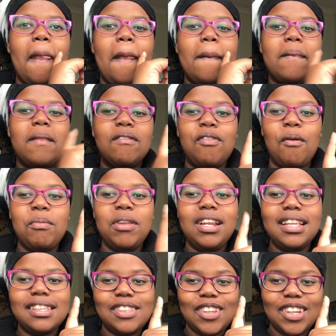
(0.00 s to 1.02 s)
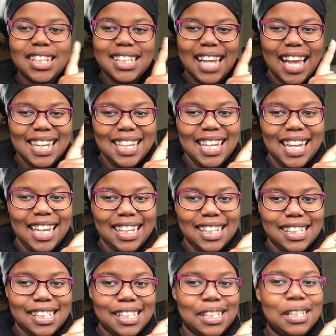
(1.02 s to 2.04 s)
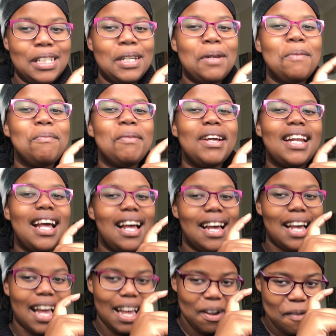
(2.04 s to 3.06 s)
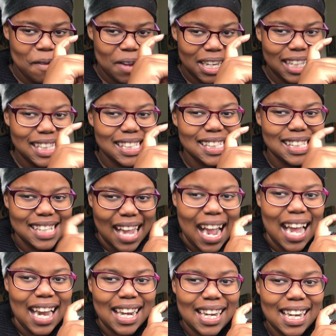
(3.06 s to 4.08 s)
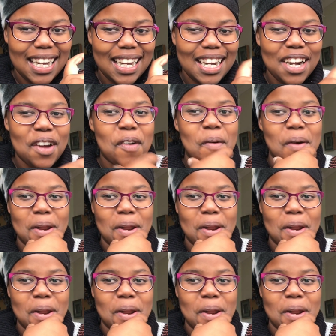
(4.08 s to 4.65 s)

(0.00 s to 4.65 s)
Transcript: the formula is not done yet. But when it's done, what